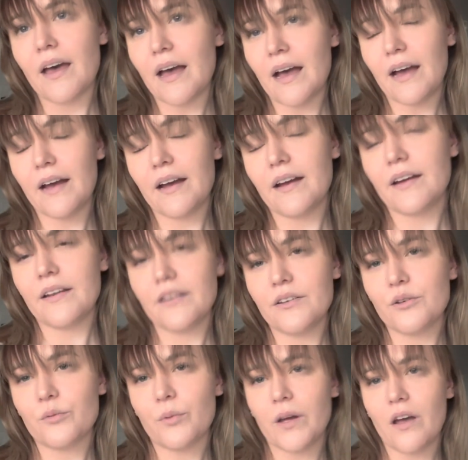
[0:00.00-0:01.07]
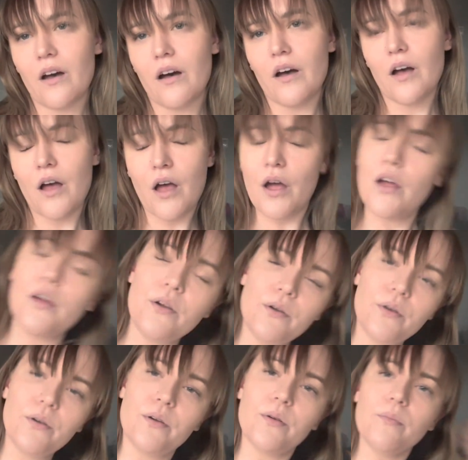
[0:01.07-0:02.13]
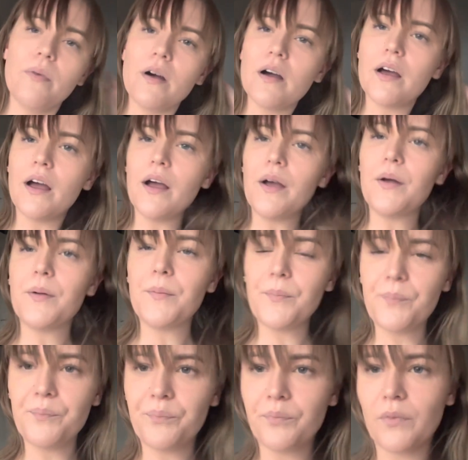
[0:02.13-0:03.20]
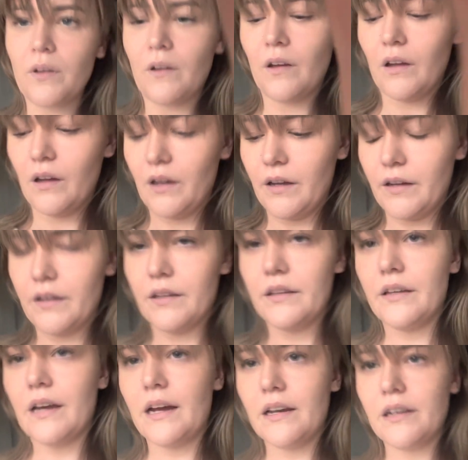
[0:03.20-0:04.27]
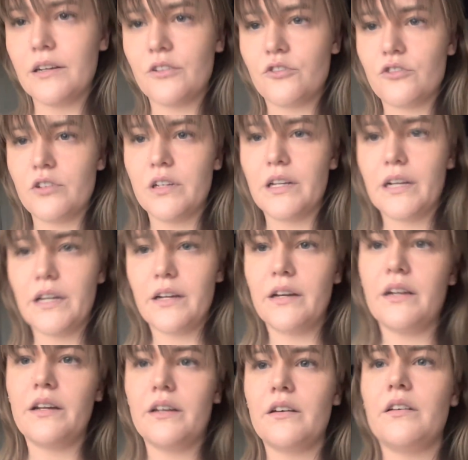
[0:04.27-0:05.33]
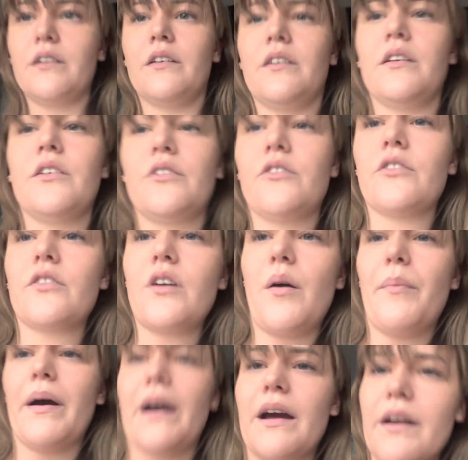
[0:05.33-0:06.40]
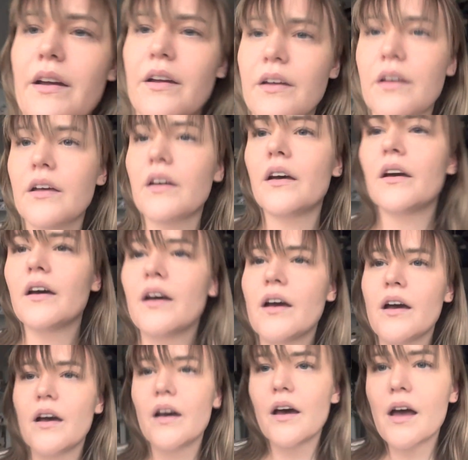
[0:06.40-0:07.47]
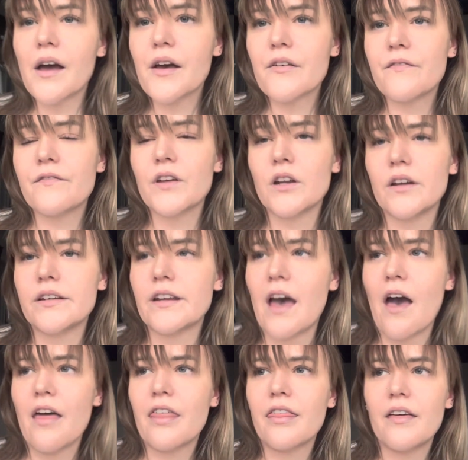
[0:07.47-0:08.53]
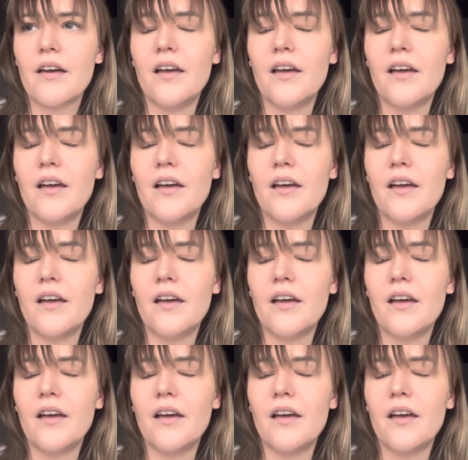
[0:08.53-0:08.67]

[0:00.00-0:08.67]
And we are home. Um, yeah, literally just got back. Feel like death.